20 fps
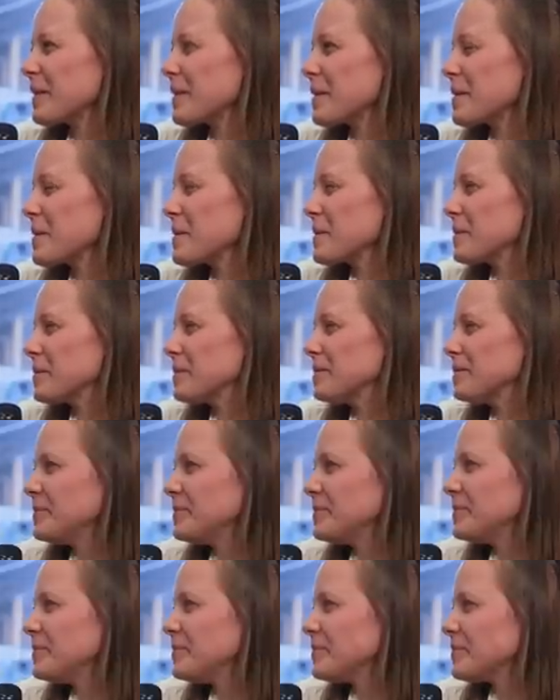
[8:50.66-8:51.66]

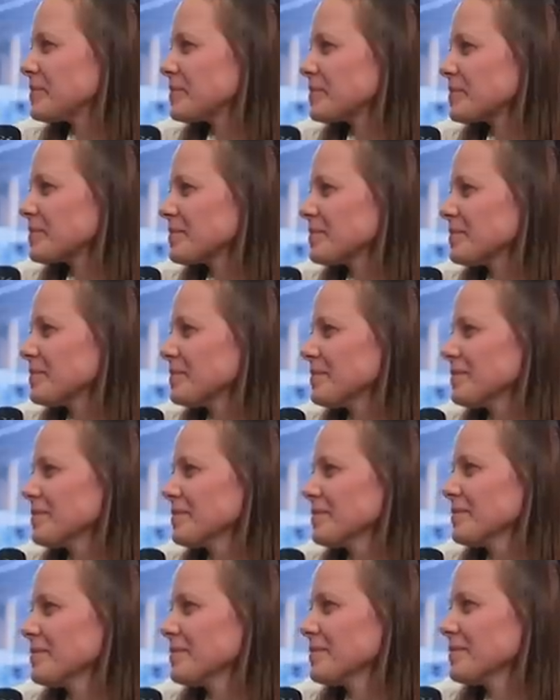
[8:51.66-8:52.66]

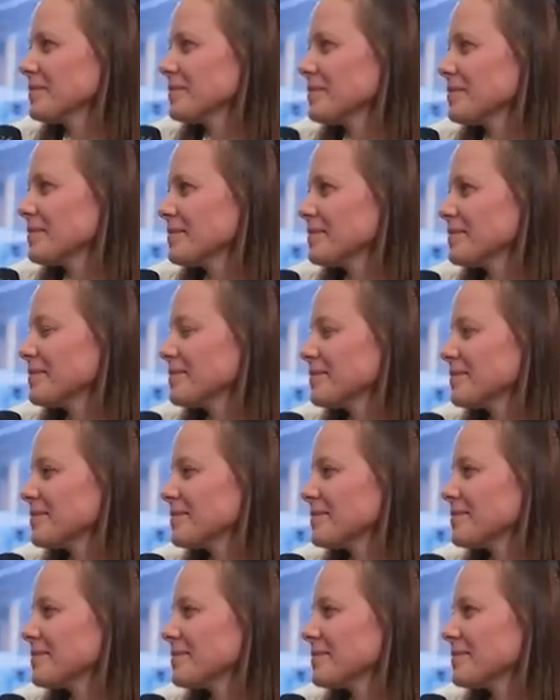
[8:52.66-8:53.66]

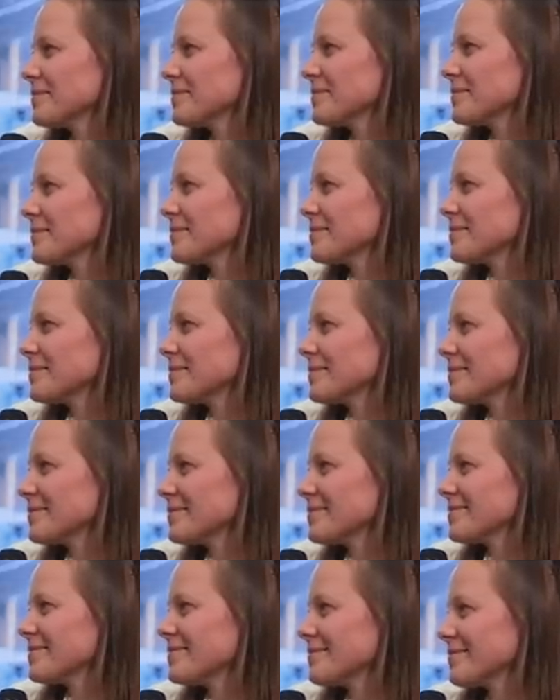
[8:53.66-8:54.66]

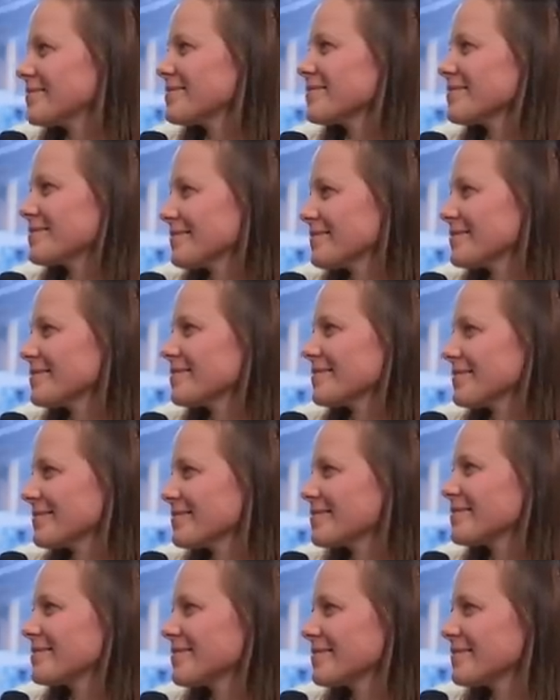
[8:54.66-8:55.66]

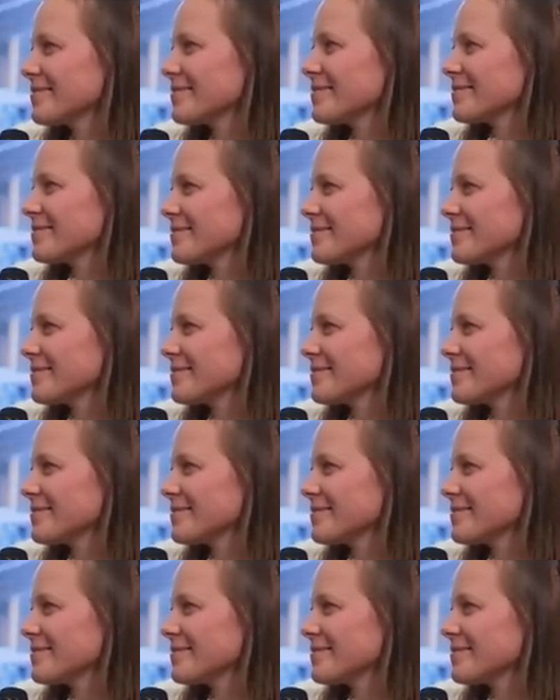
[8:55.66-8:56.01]
(silent)